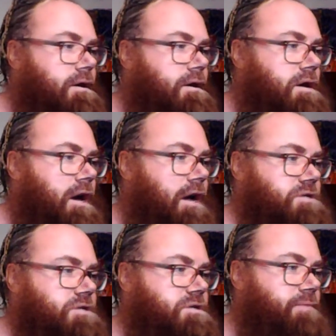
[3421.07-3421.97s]
Ashley
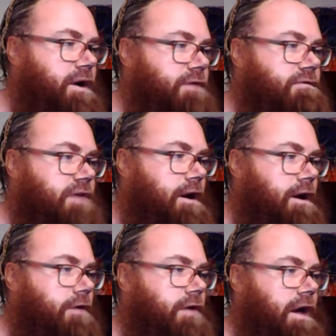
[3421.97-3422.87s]
Biden's diary,
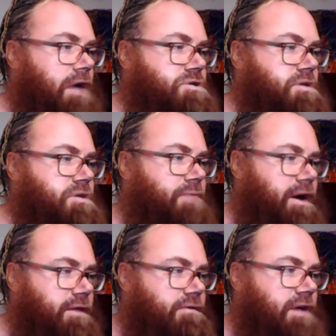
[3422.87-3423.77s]
Ashley
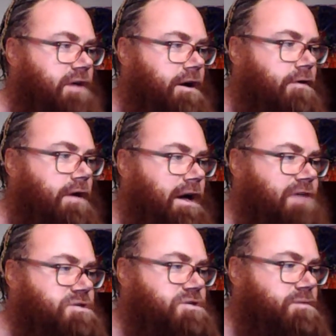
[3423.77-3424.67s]
Biden's diary,
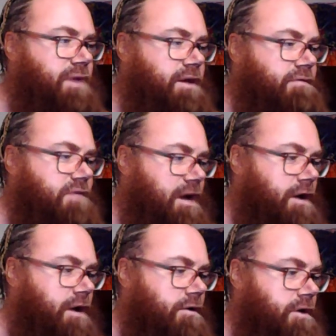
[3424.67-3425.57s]
Ashley Biden's
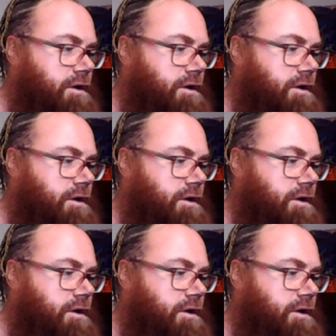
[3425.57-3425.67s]
diary.